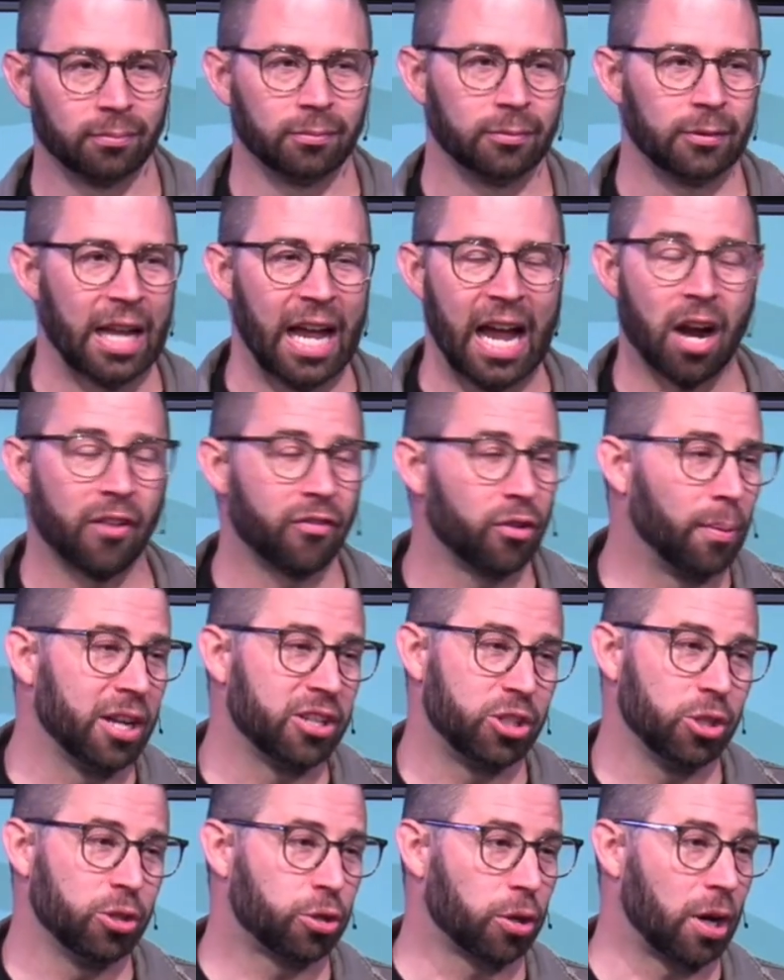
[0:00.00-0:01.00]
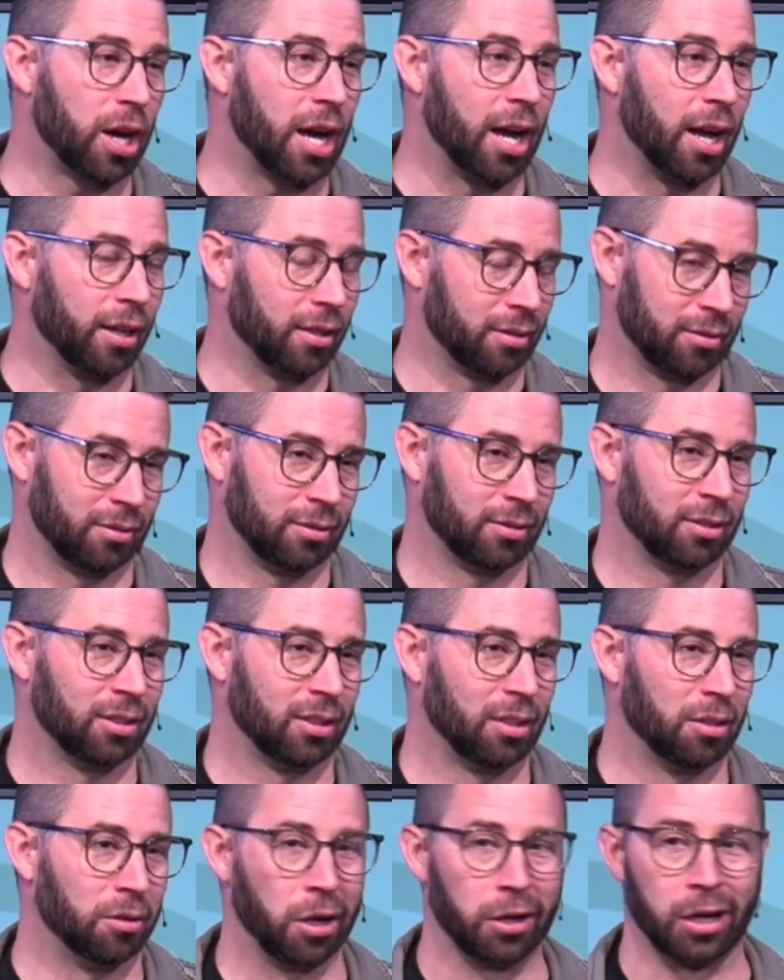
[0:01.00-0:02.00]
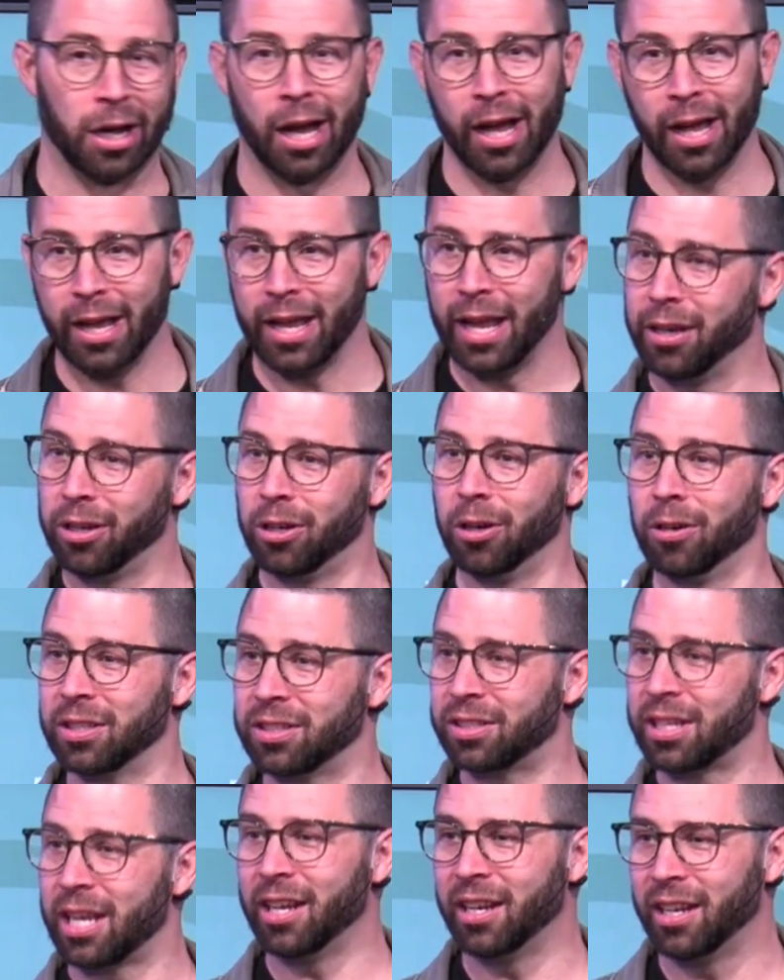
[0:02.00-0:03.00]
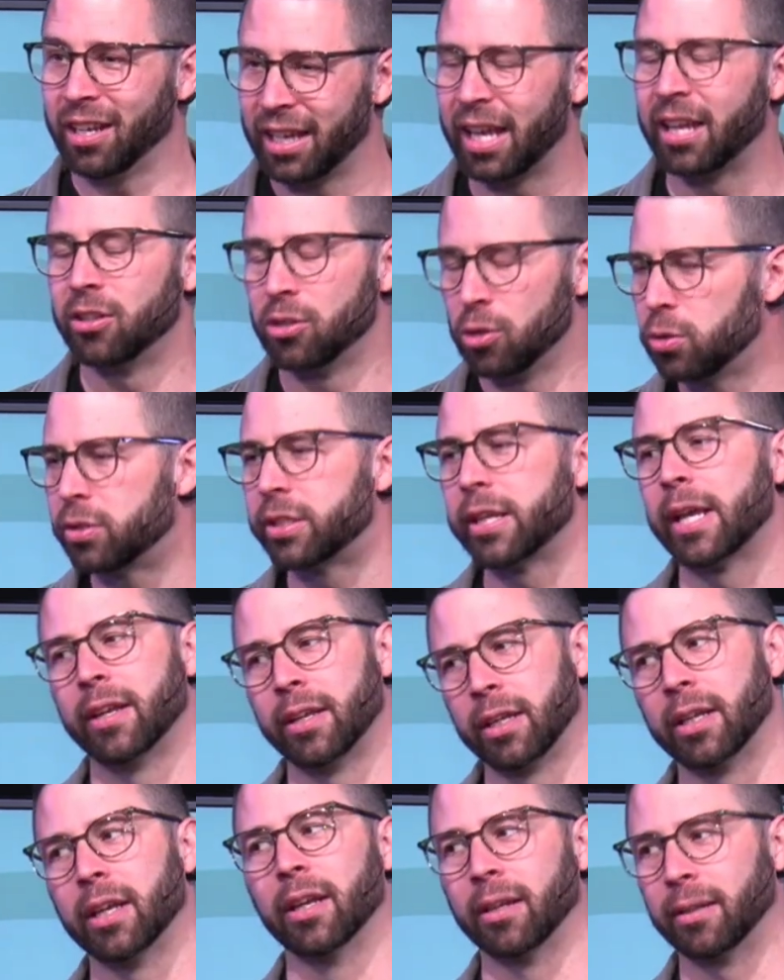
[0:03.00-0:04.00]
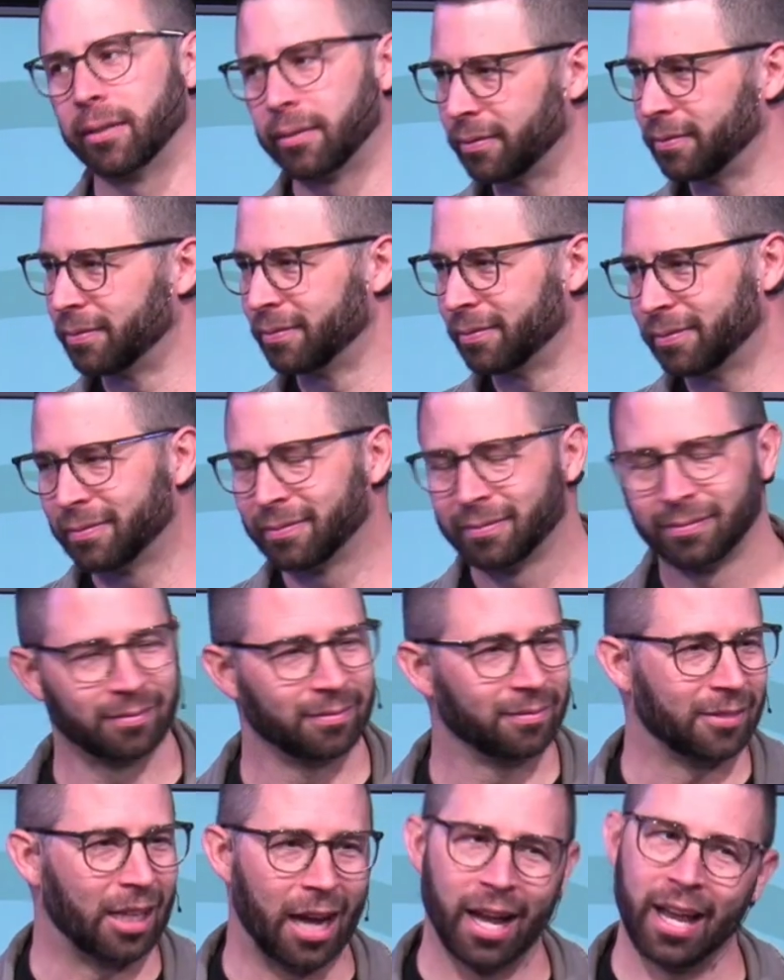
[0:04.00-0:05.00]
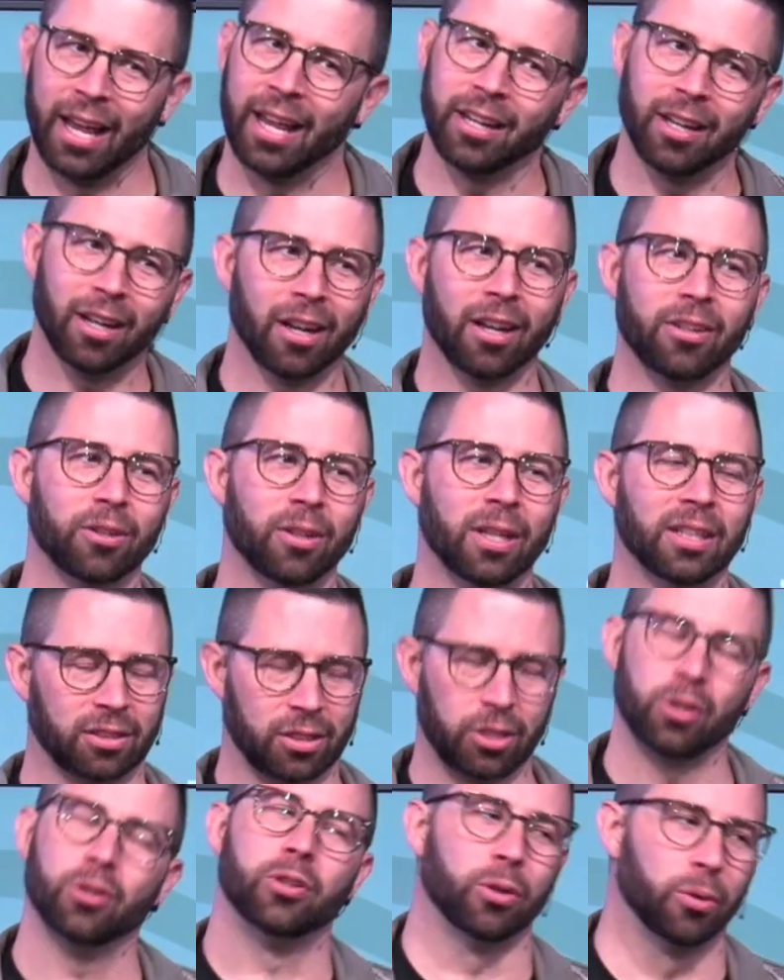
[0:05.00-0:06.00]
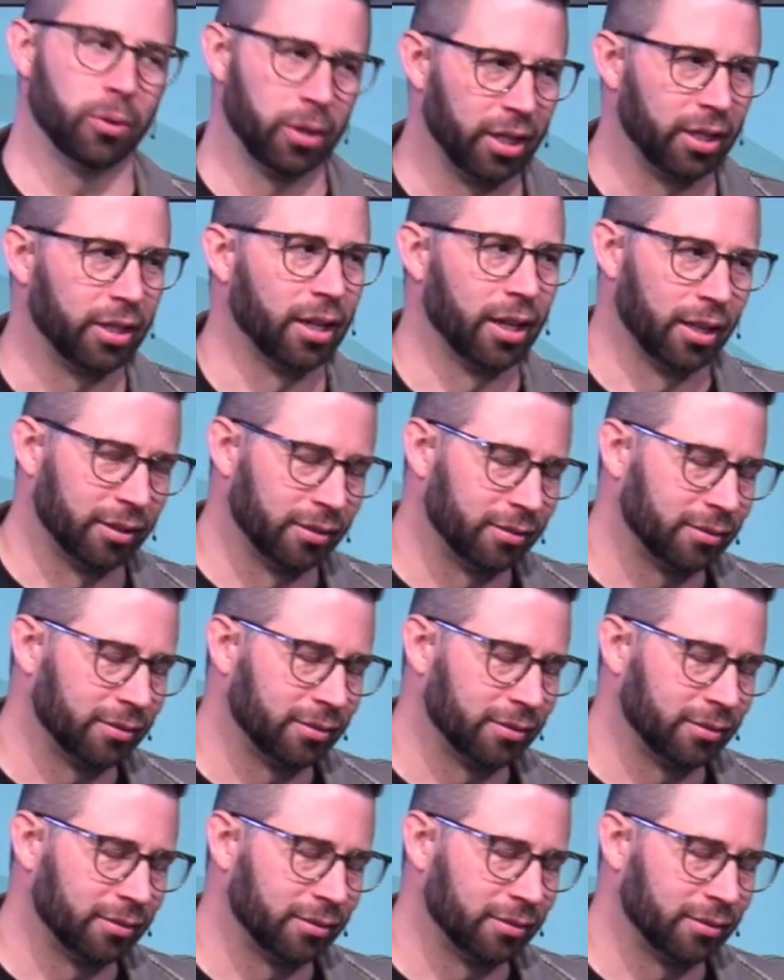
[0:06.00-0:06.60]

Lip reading: However much you try, like, I ain't gonna say it again. You say it again. I ain't gonna do this. You do it again.